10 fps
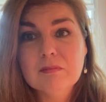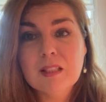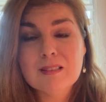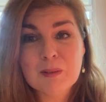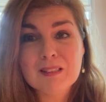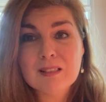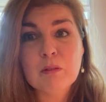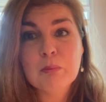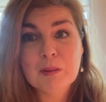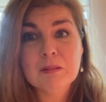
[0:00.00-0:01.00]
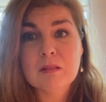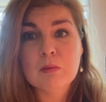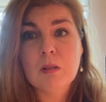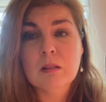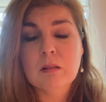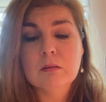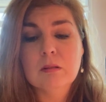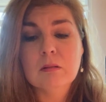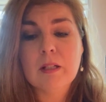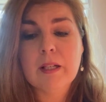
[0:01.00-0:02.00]
it's been a tough pill to swallow,
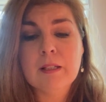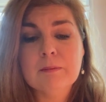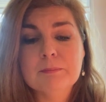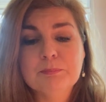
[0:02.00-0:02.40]
okay?